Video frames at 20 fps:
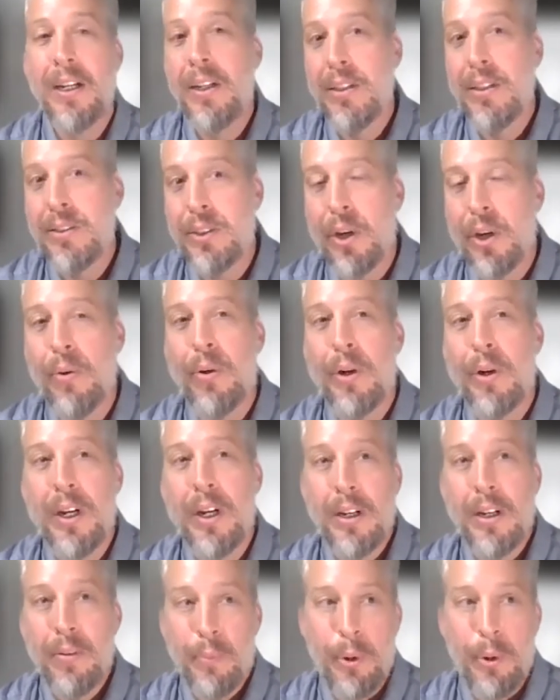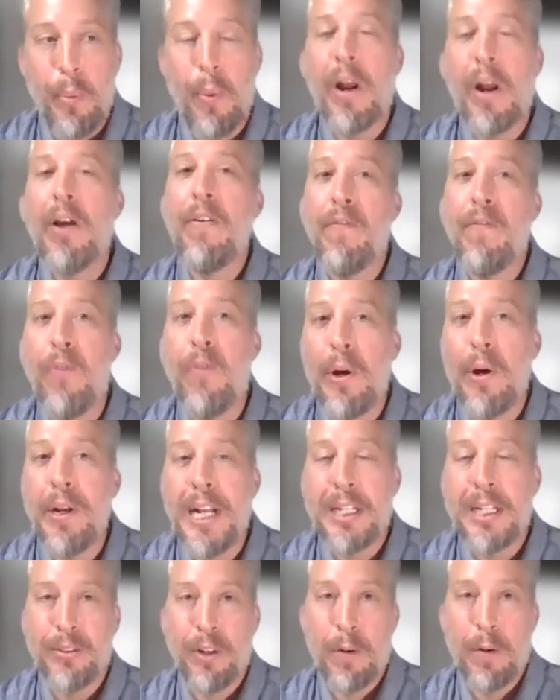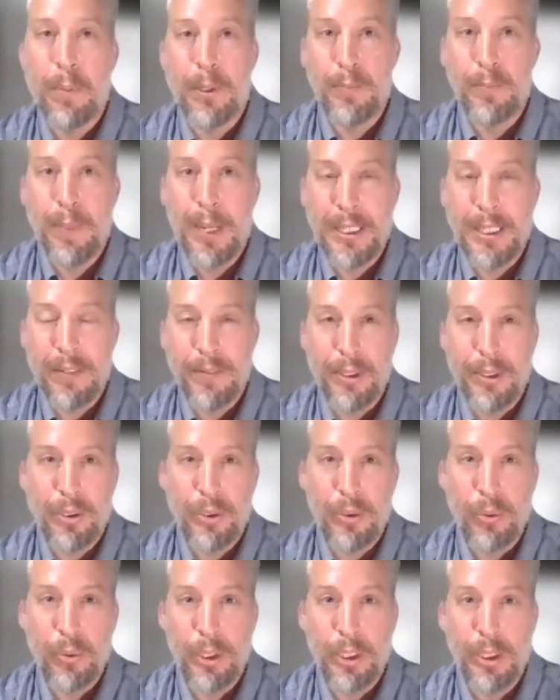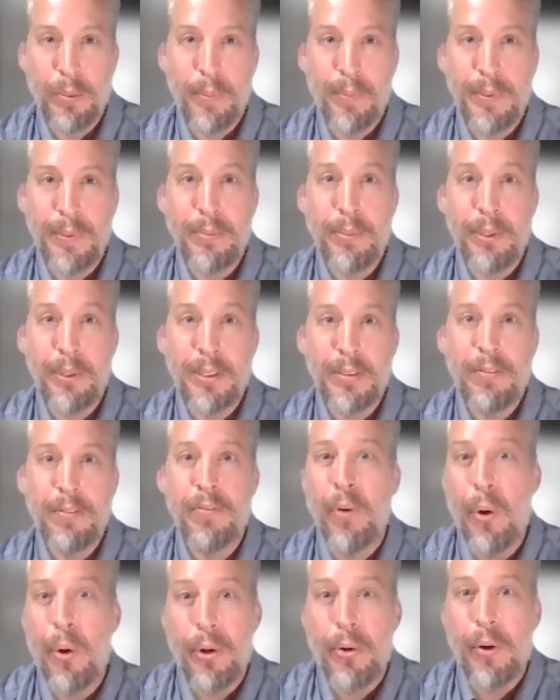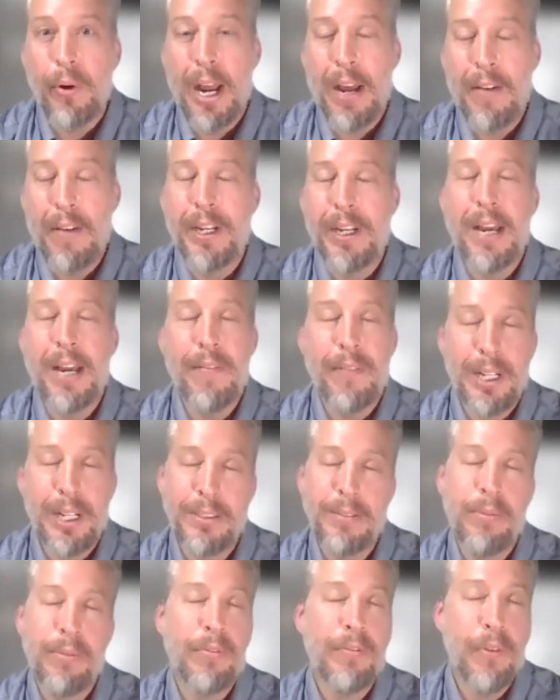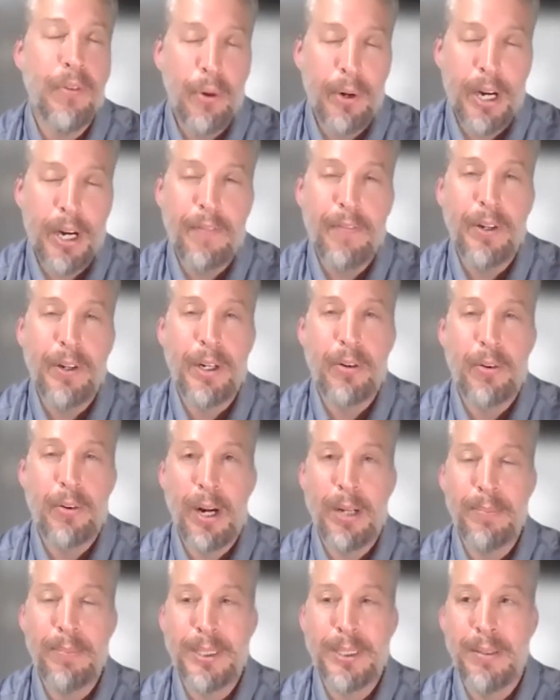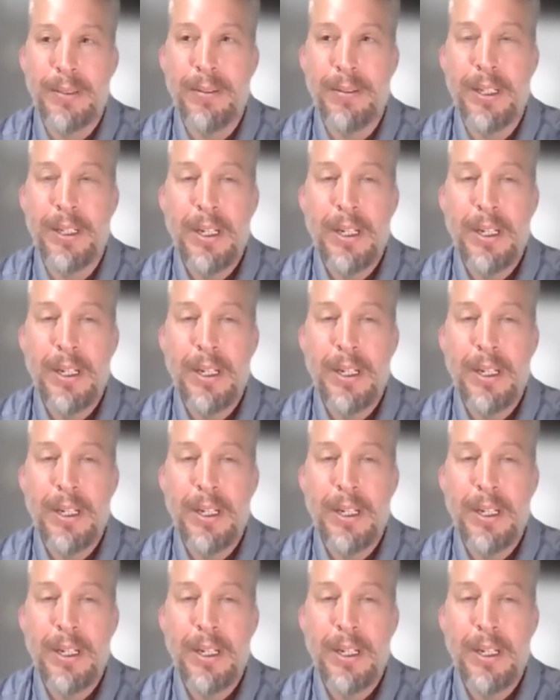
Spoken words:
So we want to avoid that sort of perspective distortion when we're photographing evidence, we're photographing a crime scene.